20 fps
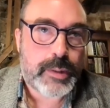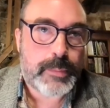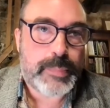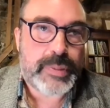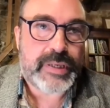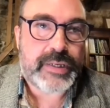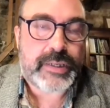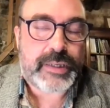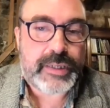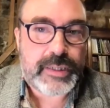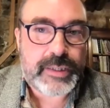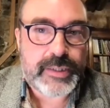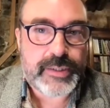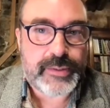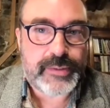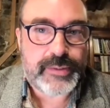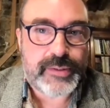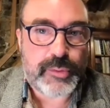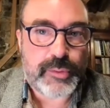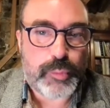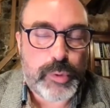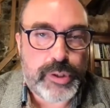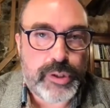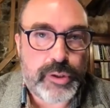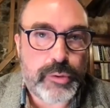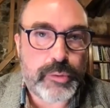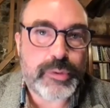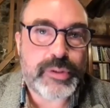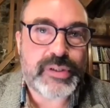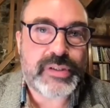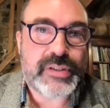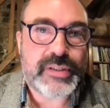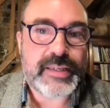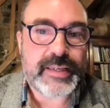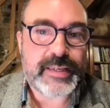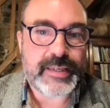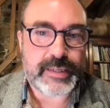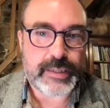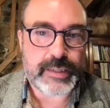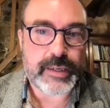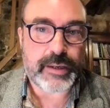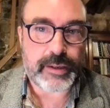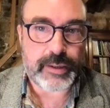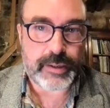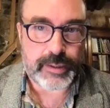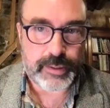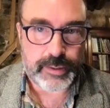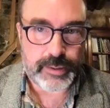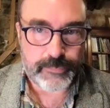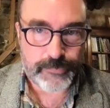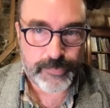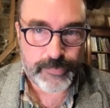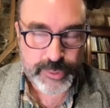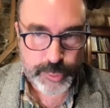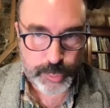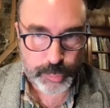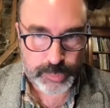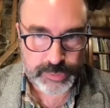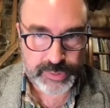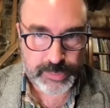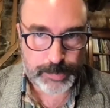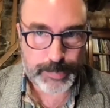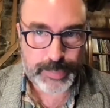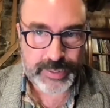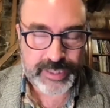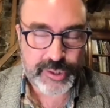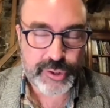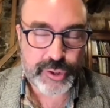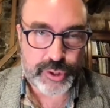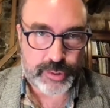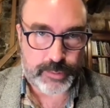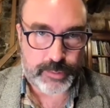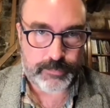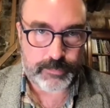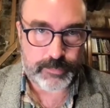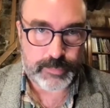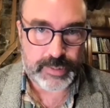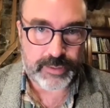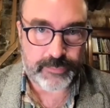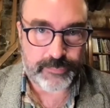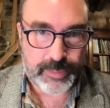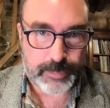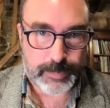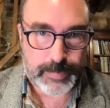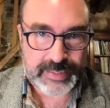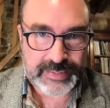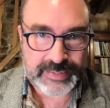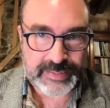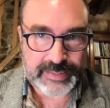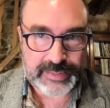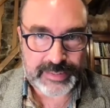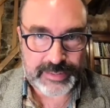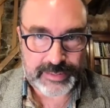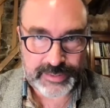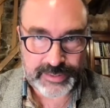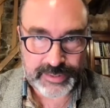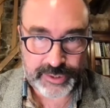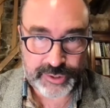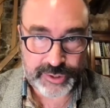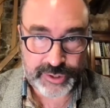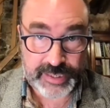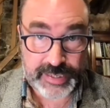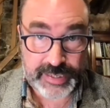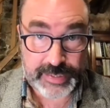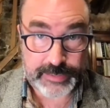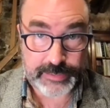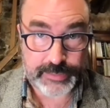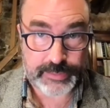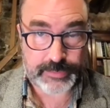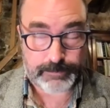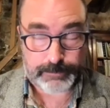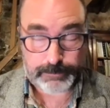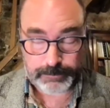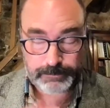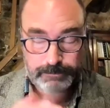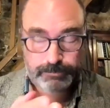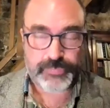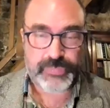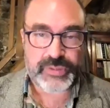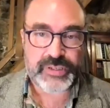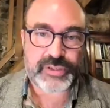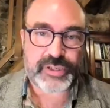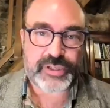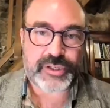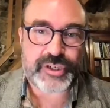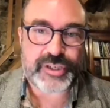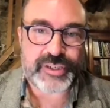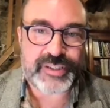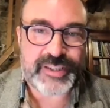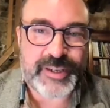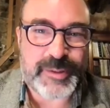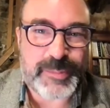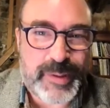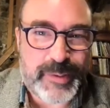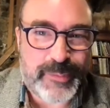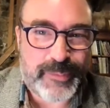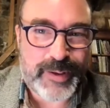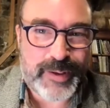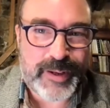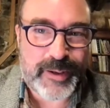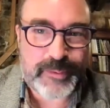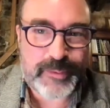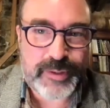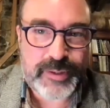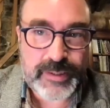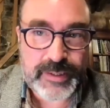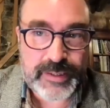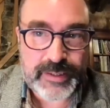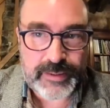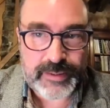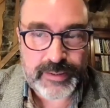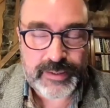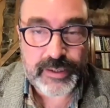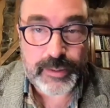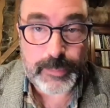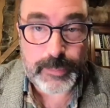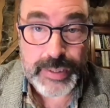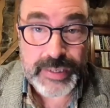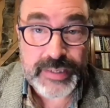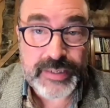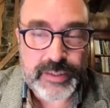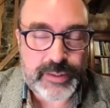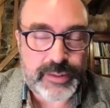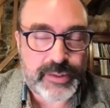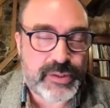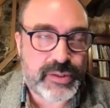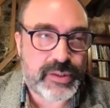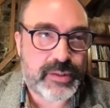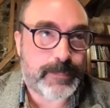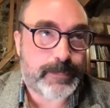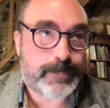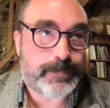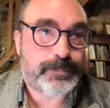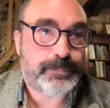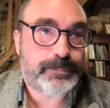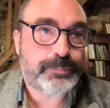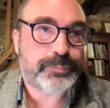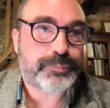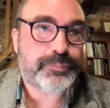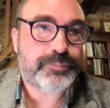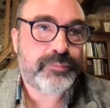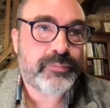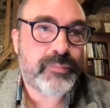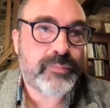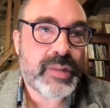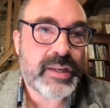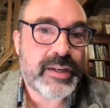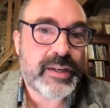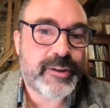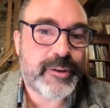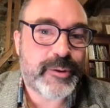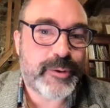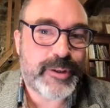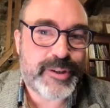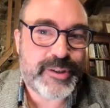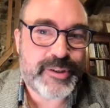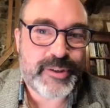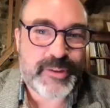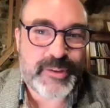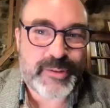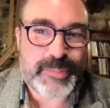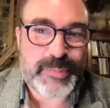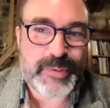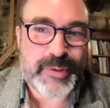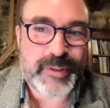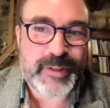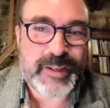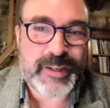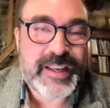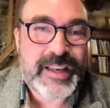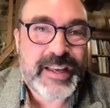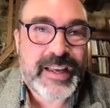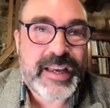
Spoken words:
Because when you see a visual depiction of the mandala, such as can be found in abundance in Christian's book,